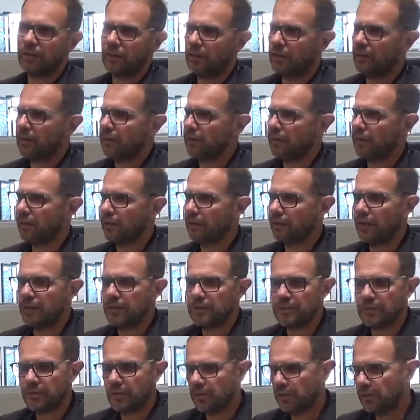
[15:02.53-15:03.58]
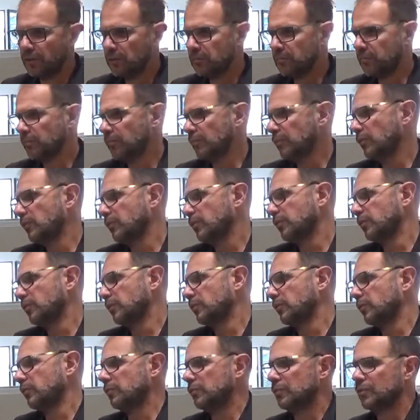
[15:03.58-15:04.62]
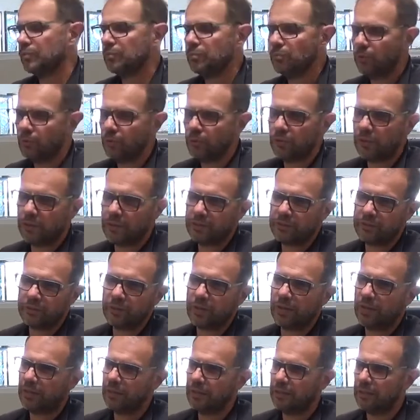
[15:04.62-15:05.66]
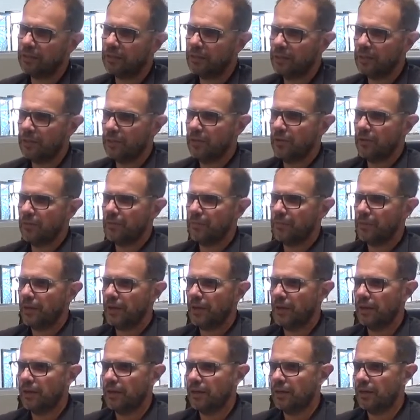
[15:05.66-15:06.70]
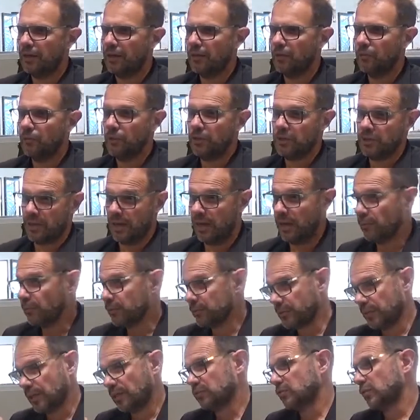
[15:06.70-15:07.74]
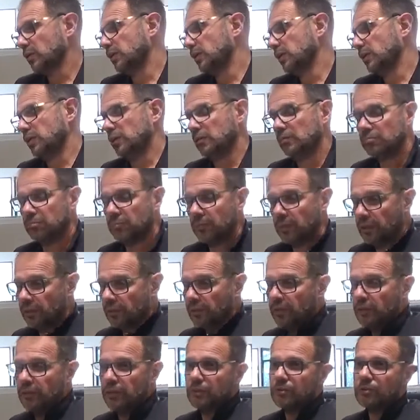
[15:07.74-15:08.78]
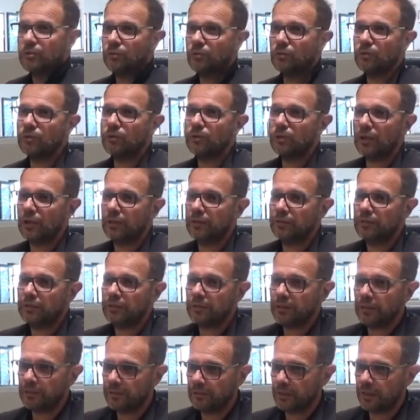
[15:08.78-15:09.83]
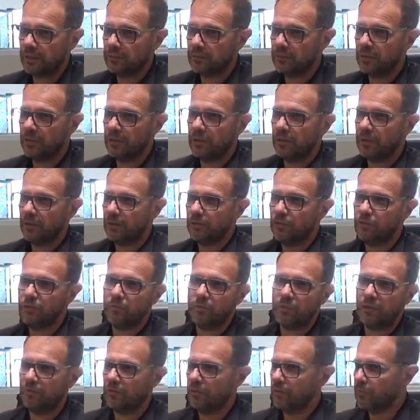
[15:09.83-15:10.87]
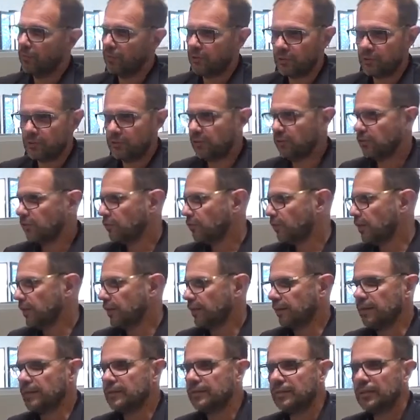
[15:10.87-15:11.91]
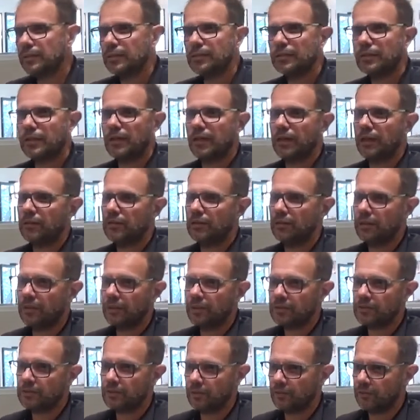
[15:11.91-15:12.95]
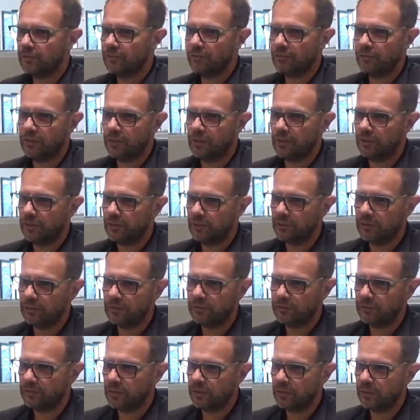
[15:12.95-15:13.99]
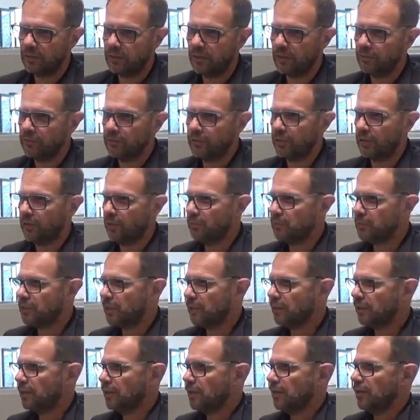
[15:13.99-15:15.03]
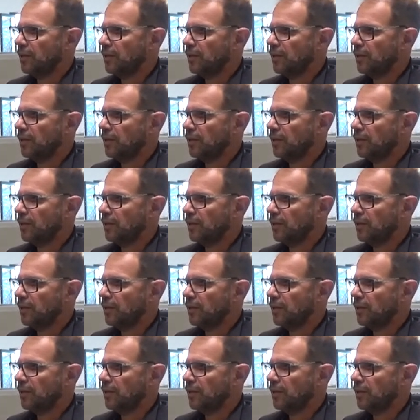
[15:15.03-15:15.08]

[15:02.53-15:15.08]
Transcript: uh, rhizome or smooth and striated, uh, which I was actually, you know, in school under that time to maybe more sort of like recent ideas of, you know, of, uh, of the object